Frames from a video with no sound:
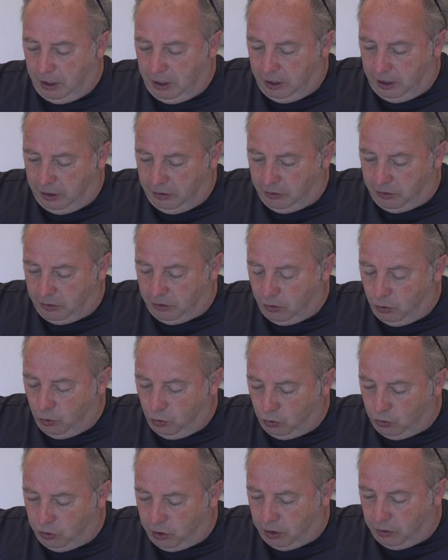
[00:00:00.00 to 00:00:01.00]
He's
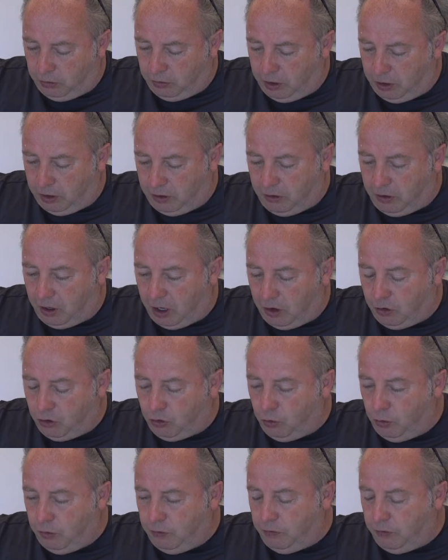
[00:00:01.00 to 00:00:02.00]
also in touch
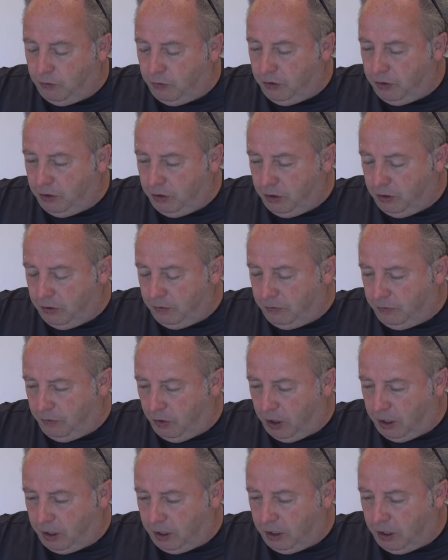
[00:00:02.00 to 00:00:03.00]
with the
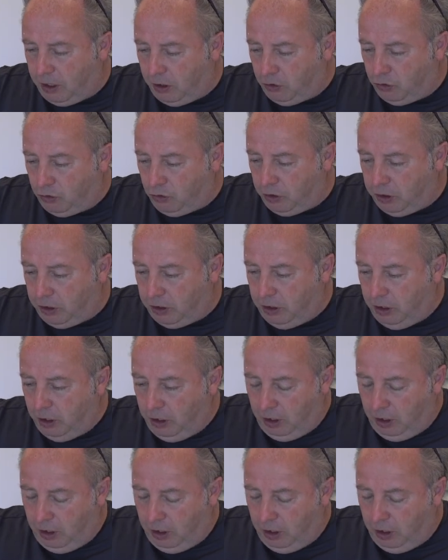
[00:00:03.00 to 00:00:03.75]
Fine & Country